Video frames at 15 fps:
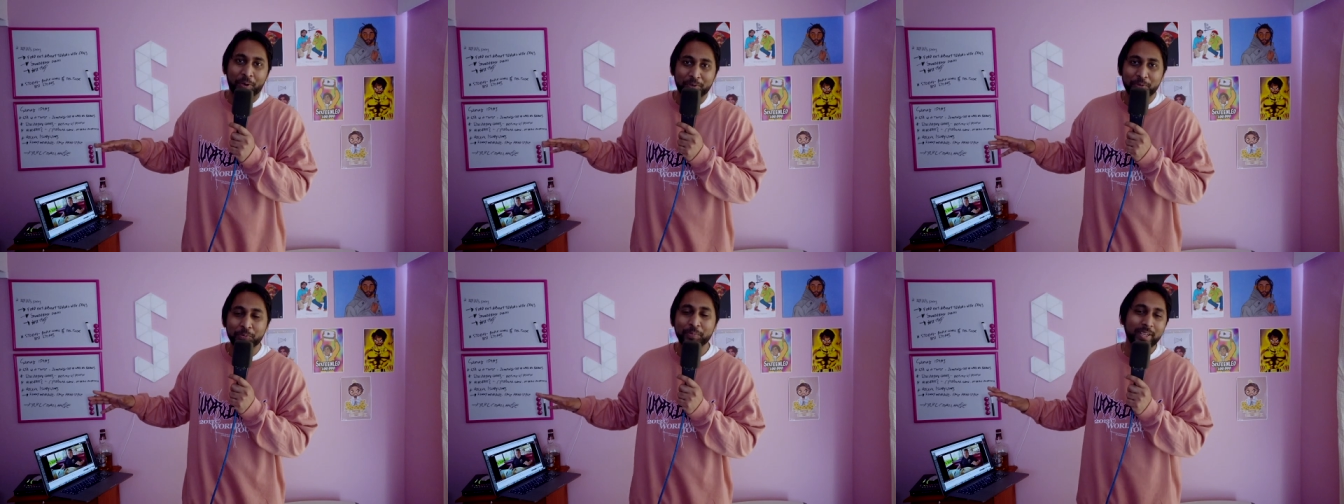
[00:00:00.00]

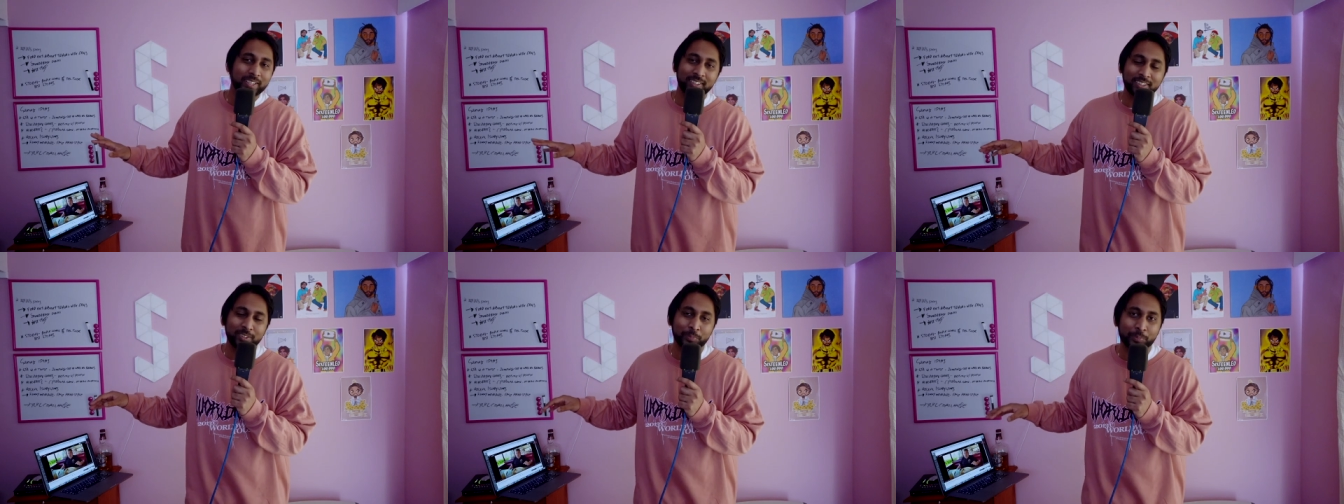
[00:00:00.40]
You made a
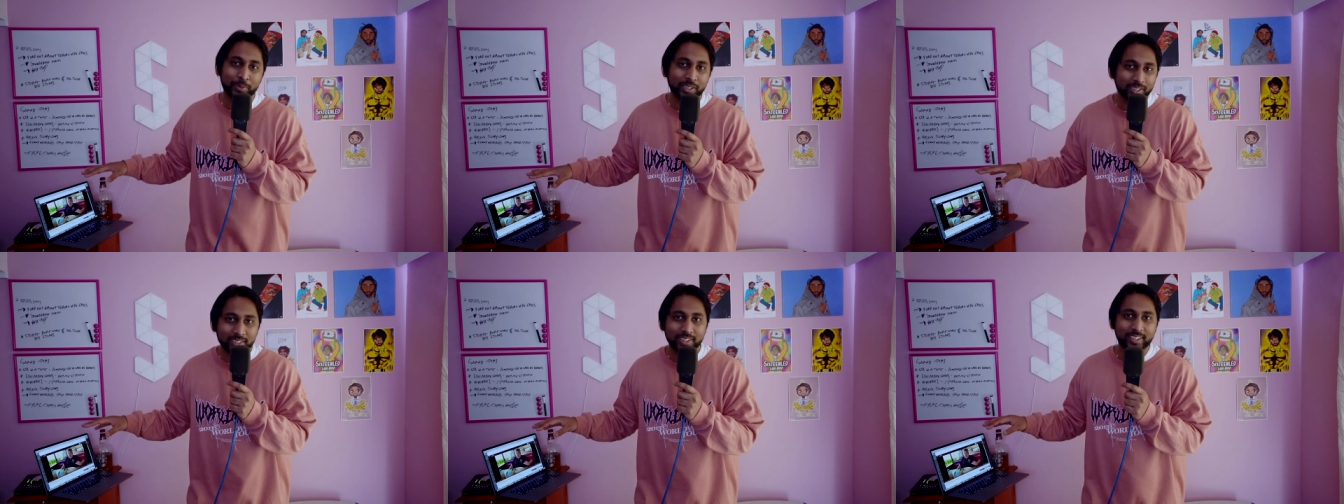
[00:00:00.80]
little
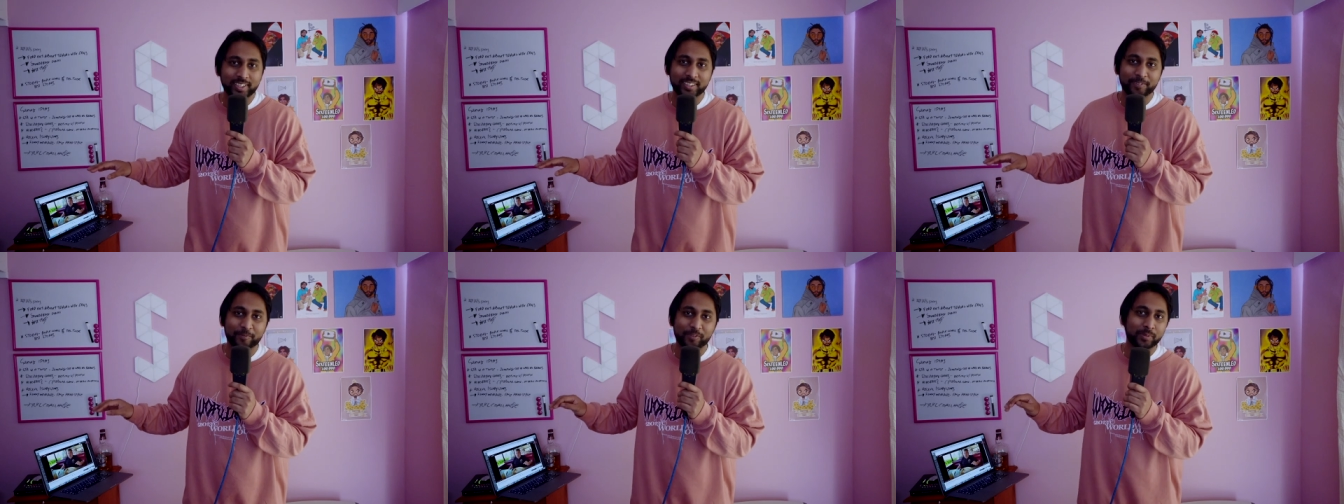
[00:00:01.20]
burger
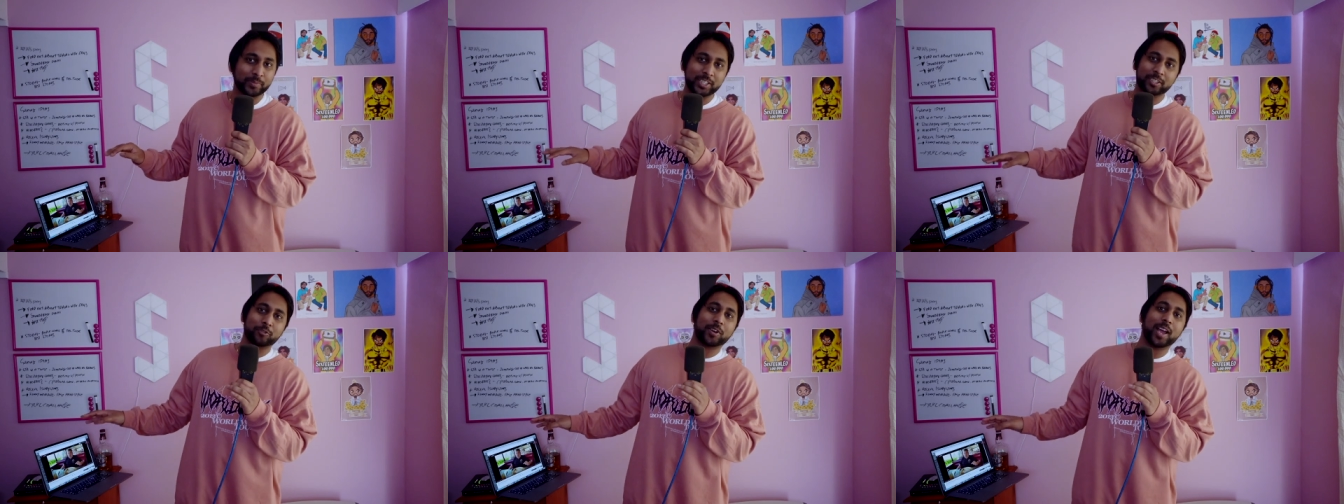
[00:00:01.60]
kid from
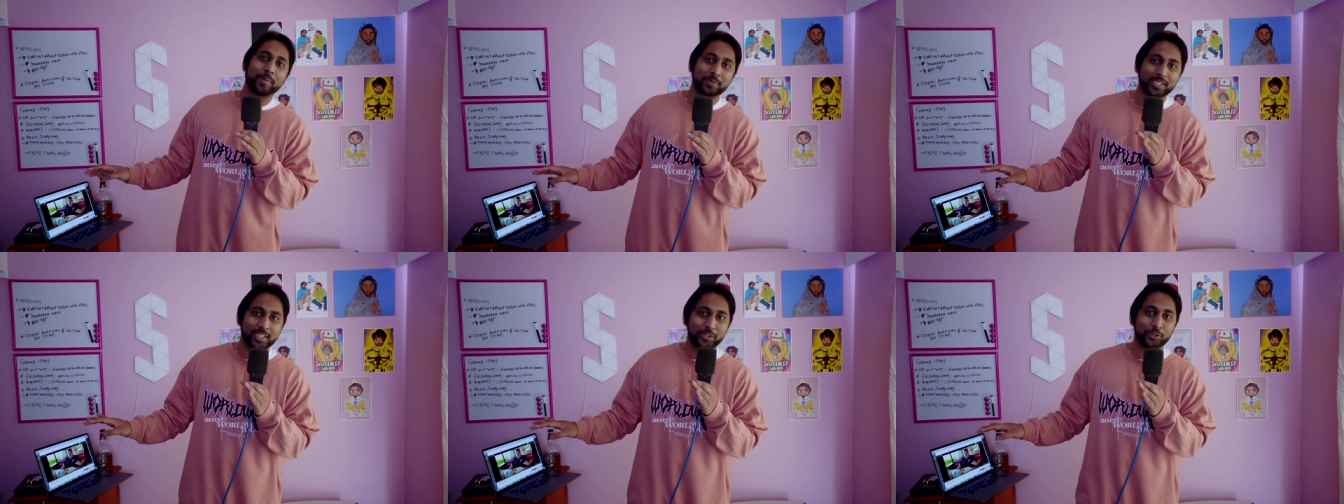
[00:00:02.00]
the
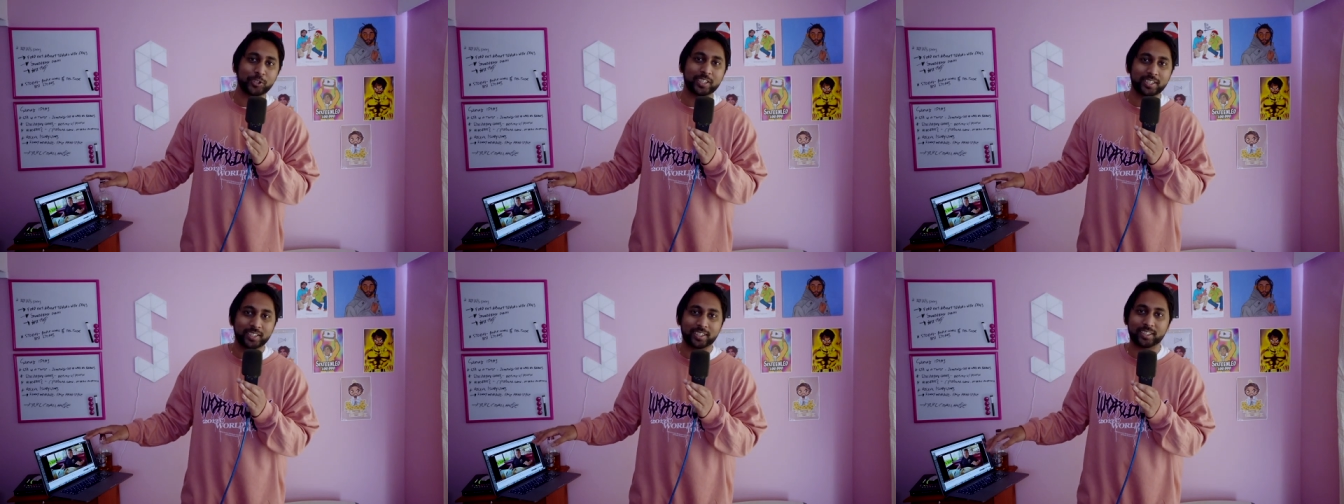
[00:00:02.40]
scraps that you
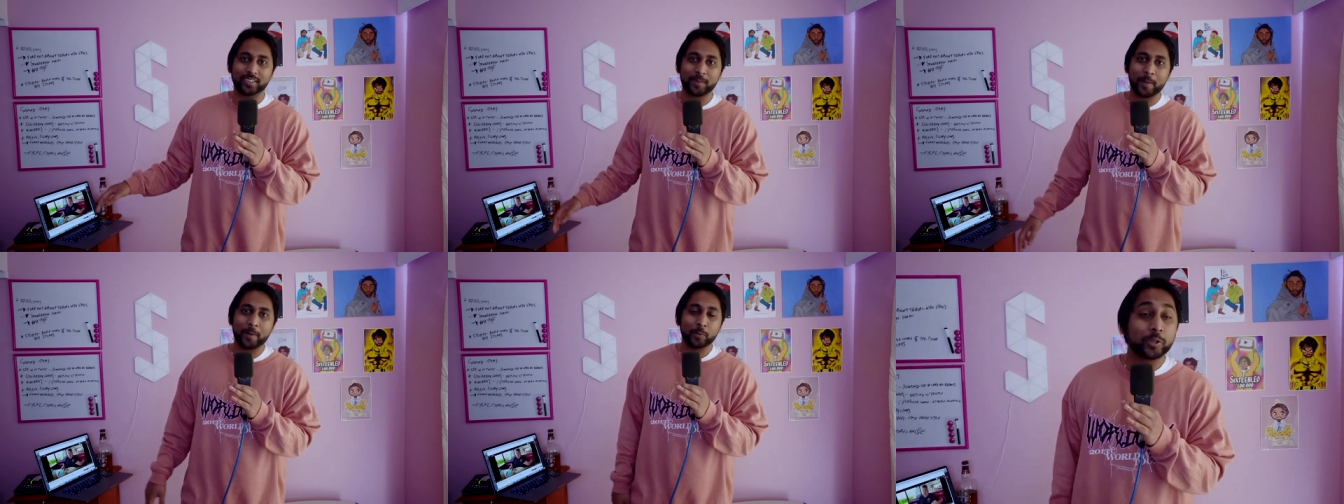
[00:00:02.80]
didn't eat,
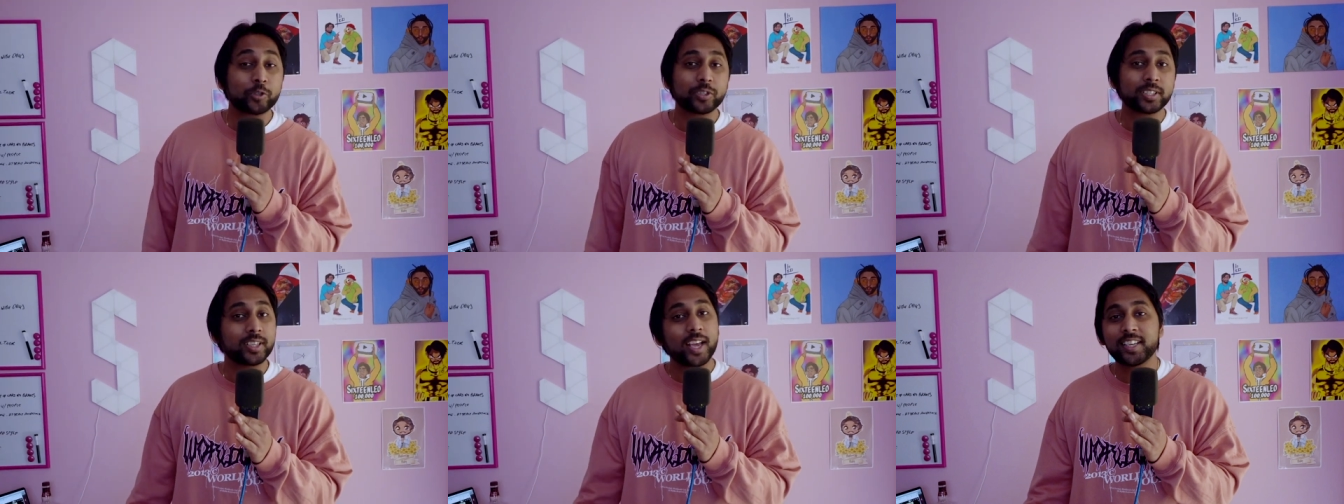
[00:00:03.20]
which
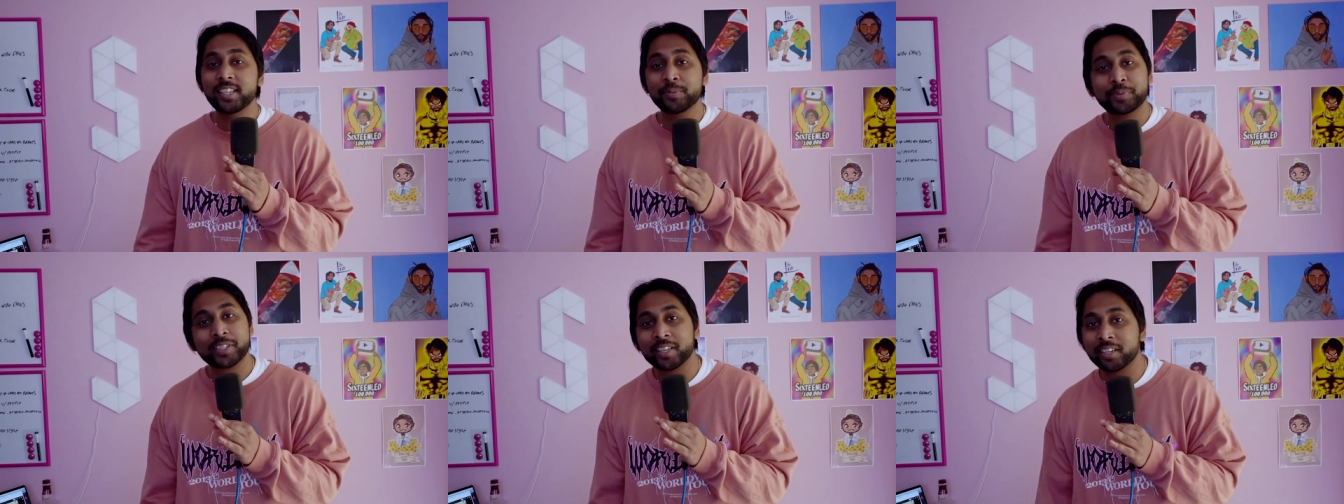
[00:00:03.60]
was ninety
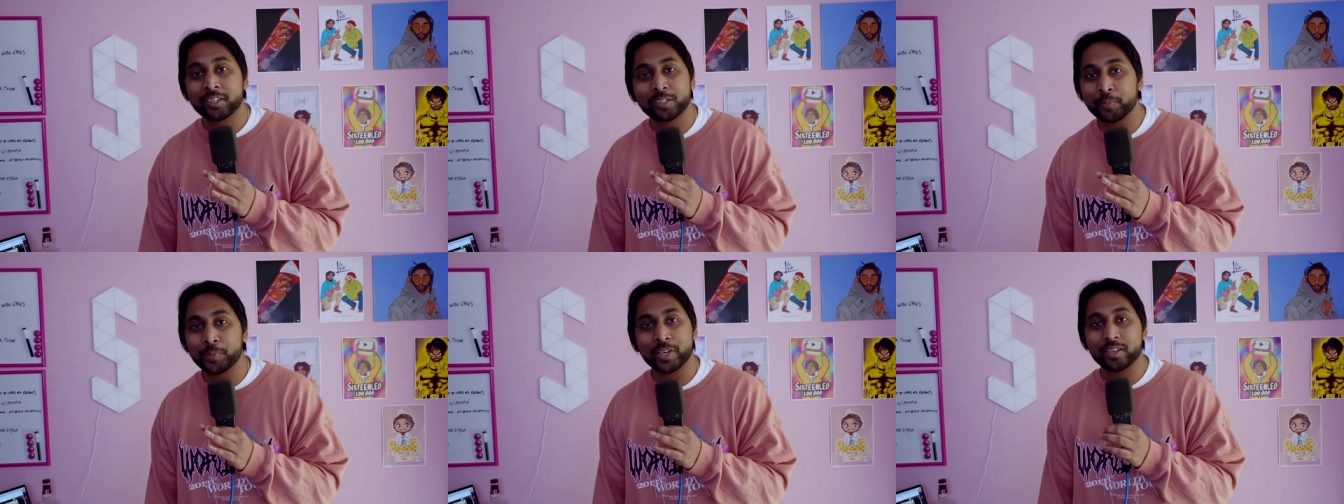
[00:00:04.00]
percent
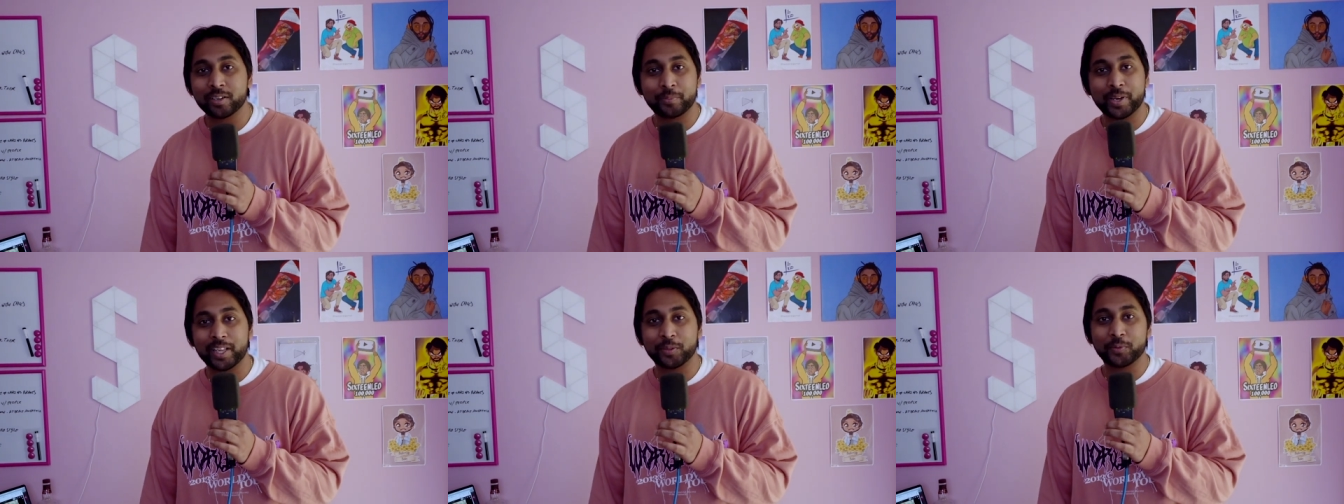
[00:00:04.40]
of the burger,
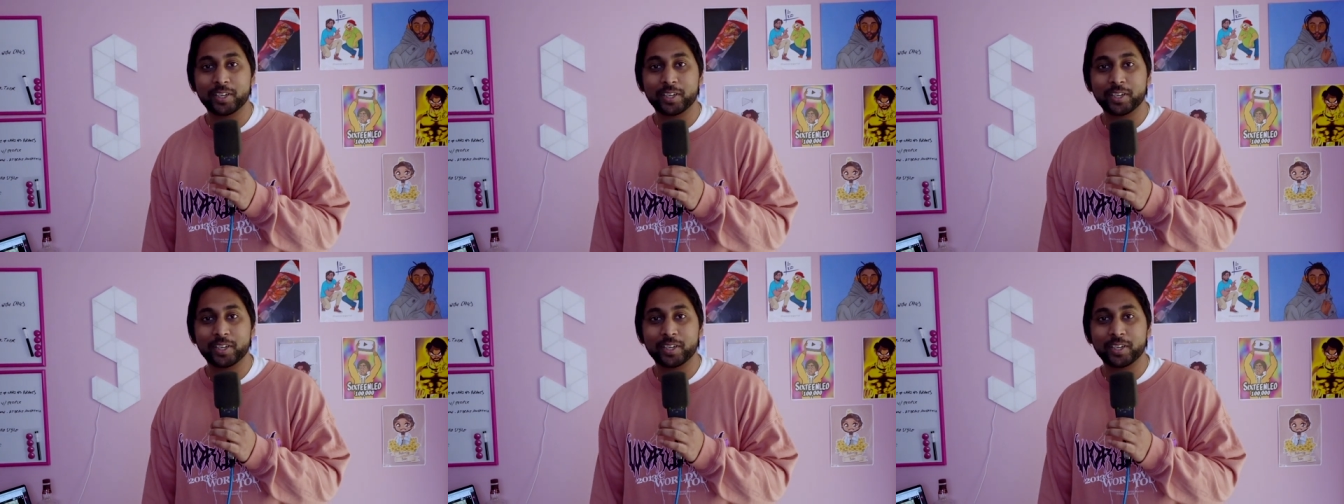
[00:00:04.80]
by the